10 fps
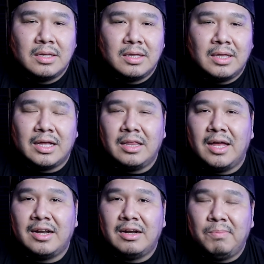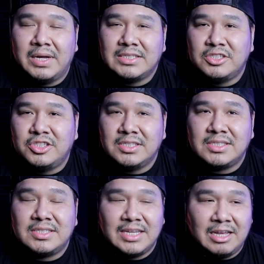Like a lot of the messages
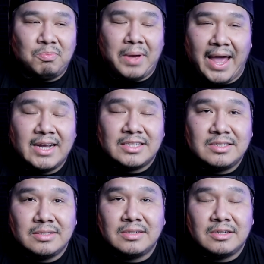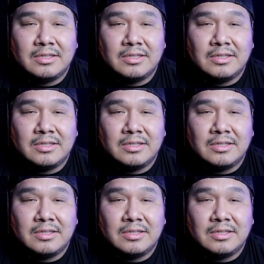to get back to